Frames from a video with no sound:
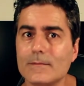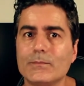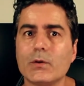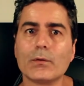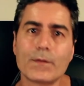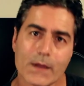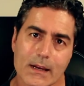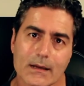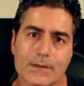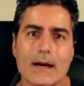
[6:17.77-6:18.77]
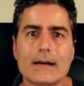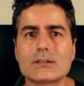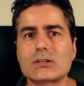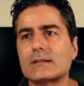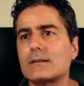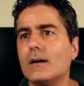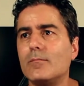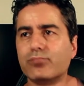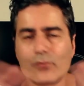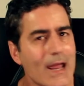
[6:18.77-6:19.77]
Don't think that it's just a
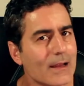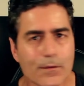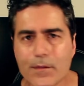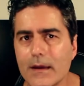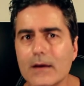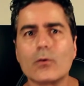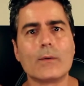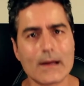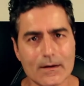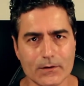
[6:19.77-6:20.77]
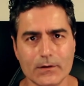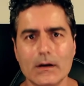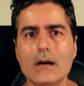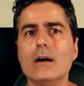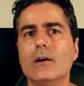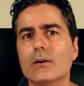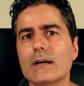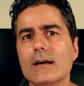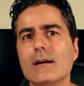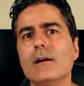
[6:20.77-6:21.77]
brand thing or whatever,
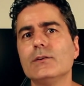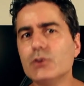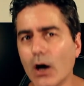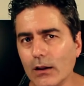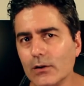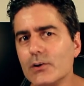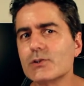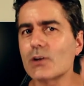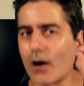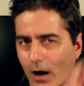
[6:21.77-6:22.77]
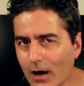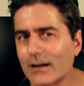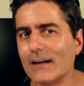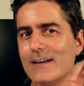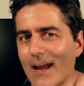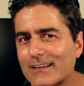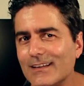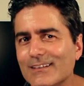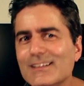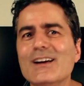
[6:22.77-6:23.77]
okay? Dollars are
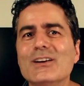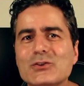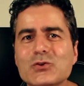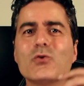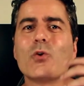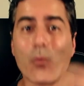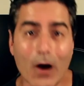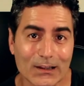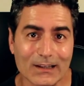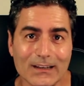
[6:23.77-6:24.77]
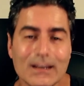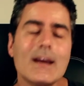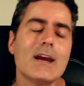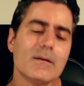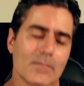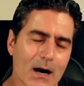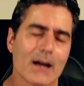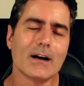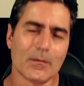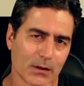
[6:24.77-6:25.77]
connected to quality, in
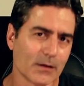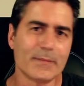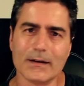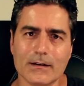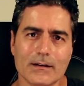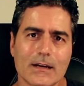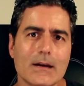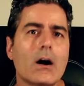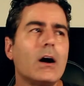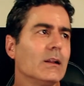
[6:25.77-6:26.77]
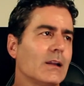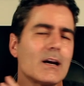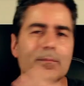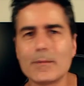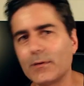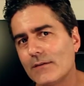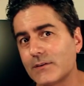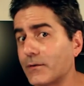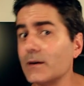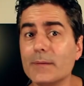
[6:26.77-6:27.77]
my humble opinion. A lot of people have
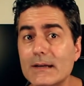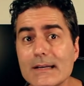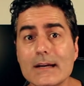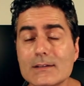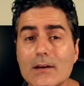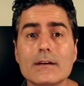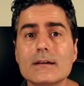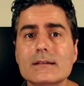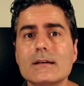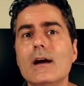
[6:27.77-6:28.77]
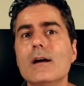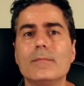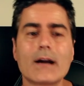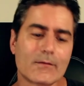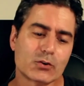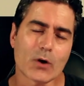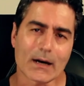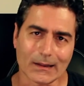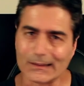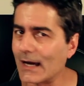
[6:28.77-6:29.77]
different opinions on this, but I've tried
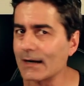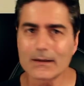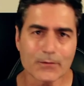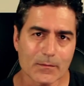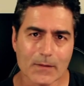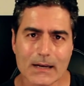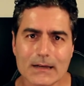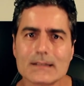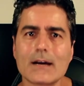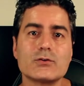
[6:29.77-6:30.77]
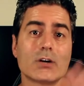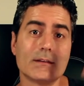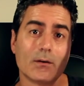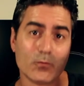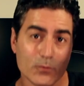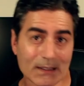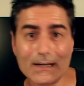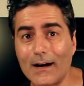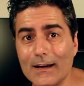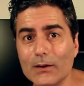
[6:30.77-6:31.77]
a lot of different mics. I've tried the really
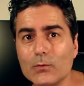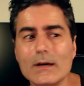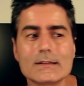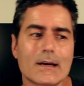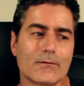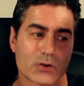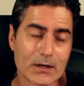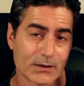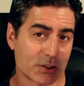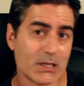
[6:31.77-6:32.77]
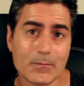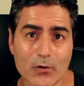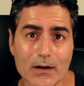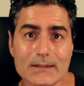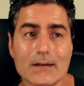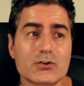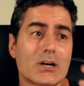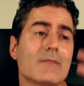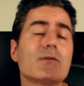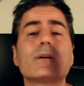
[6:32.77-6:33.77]
high-end ones. I've tried the cheap ones. I've
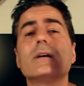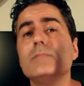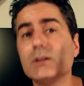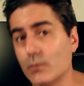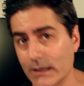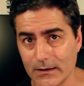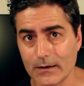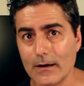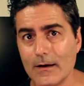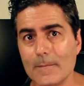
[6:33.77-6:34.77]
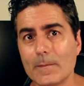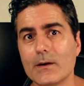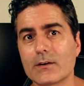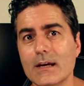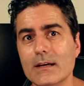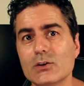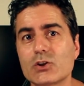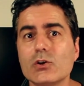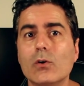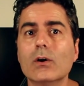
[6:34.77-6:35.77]
tried everything in between, okay?
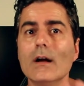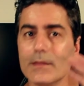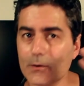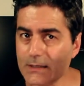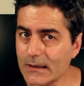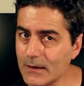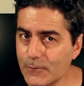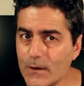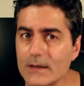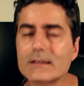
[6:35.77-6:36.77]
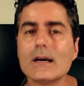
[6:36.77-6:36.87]
So there is a difference.